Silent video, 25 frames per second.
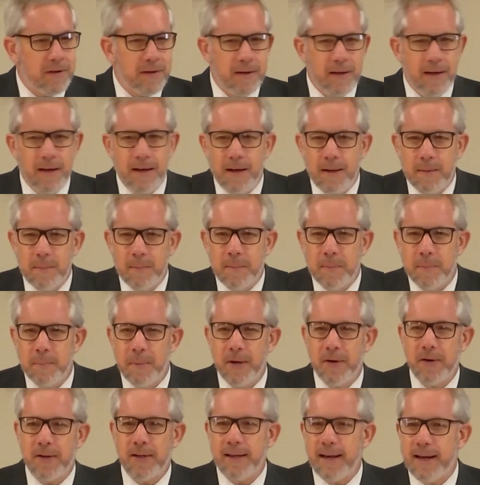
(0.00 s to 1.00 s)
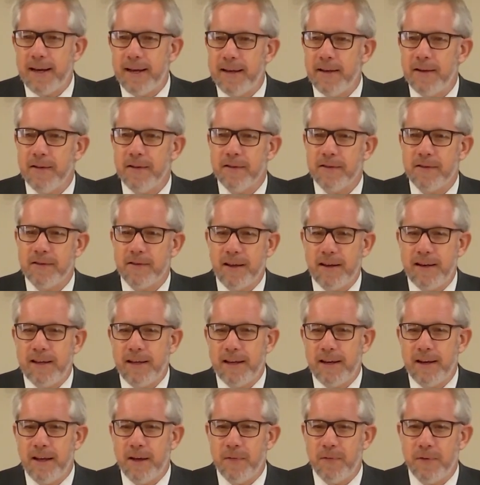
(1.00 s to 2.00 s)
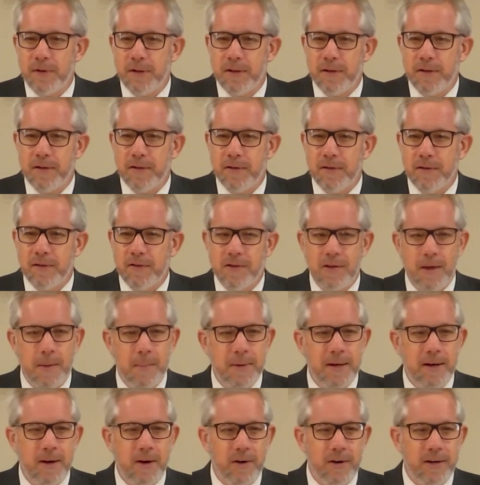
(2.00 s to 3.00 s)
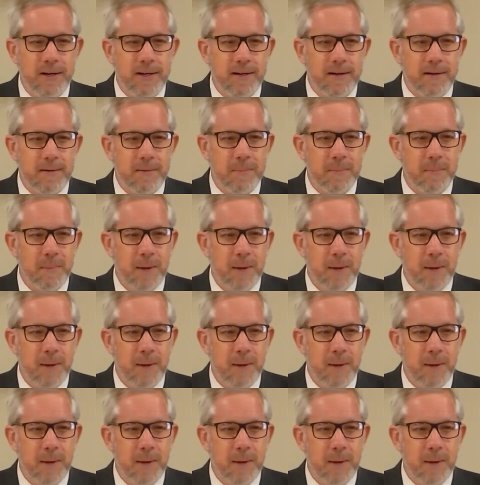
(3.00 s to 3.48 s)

um, apparently, I didn't study enough in seminary and